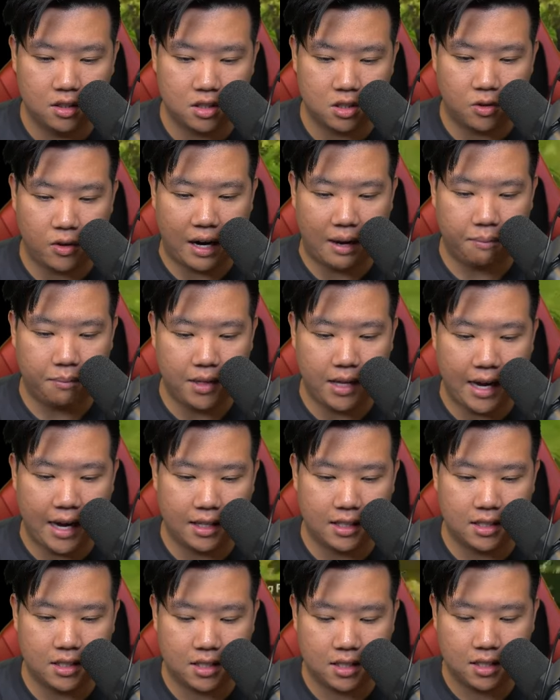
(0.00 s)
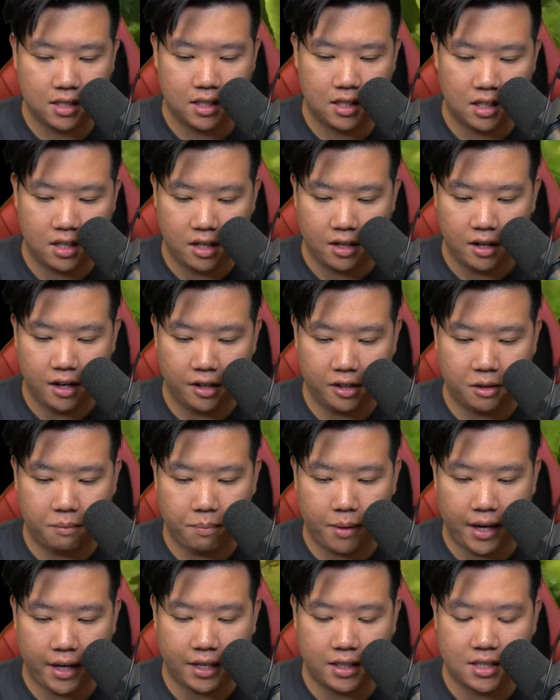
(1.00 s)
Grab that.
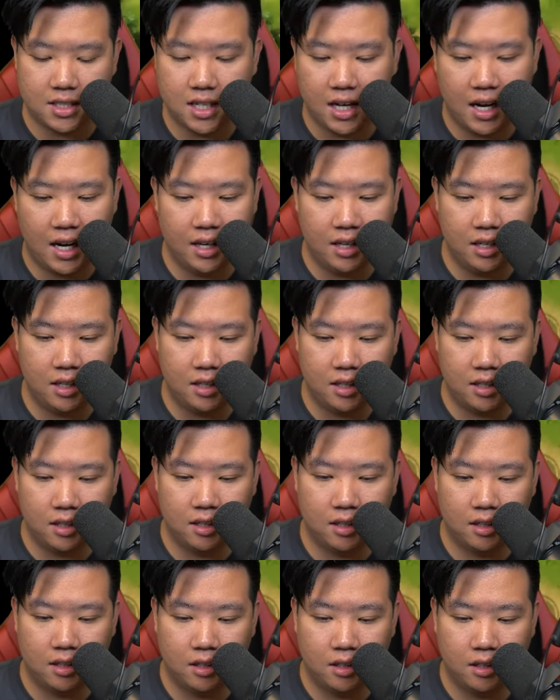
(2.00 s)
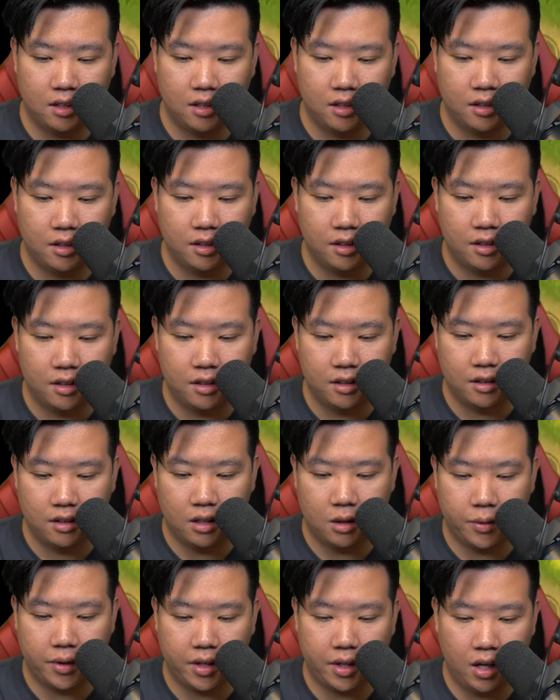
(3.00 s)
Occupying done.
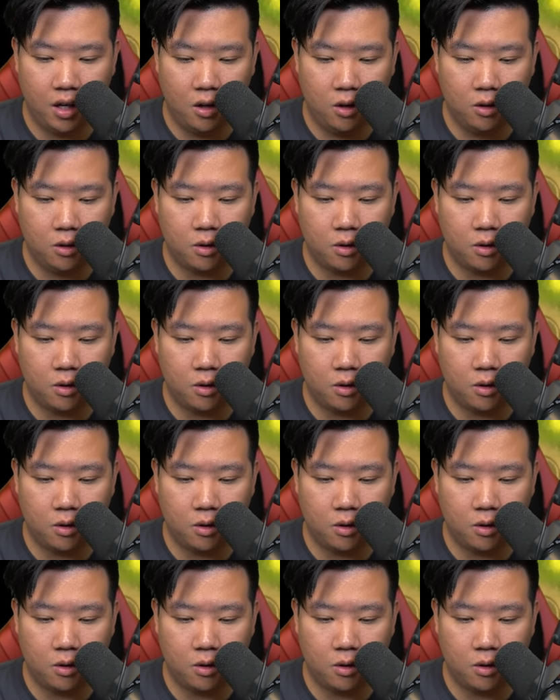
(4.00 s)
There we go.